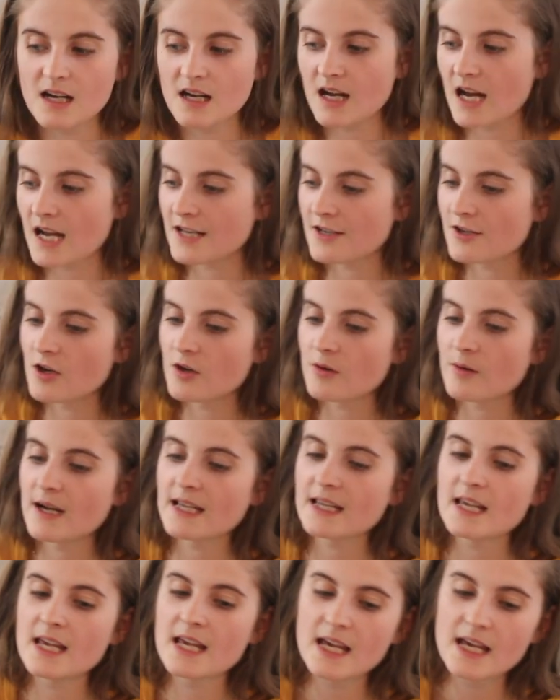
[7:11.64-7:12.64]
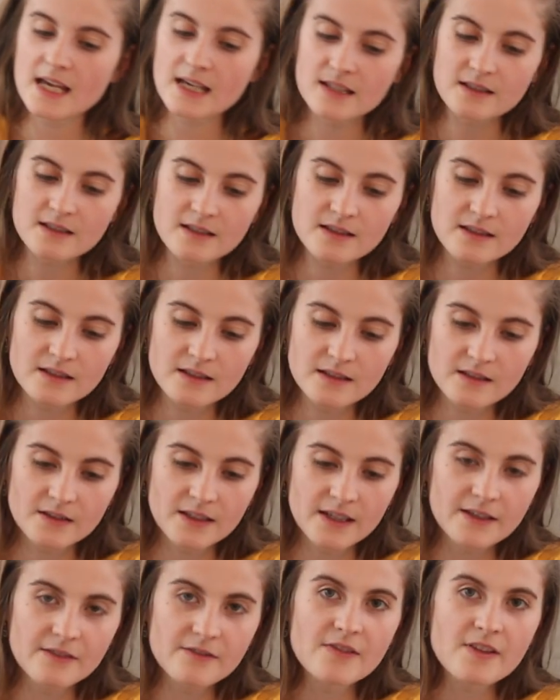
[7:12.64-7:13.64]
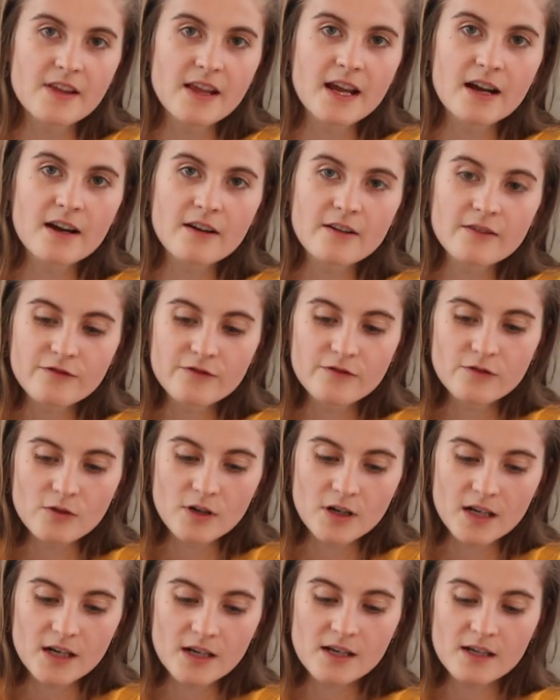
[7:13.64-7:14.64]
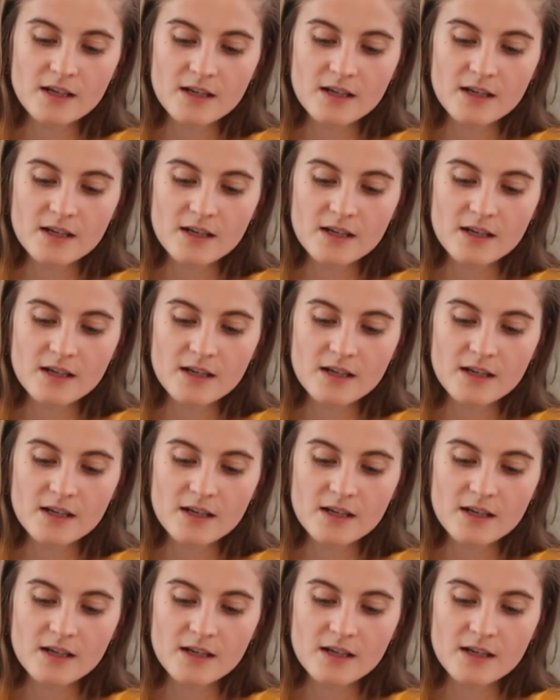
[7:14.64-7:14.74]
know I can't live there for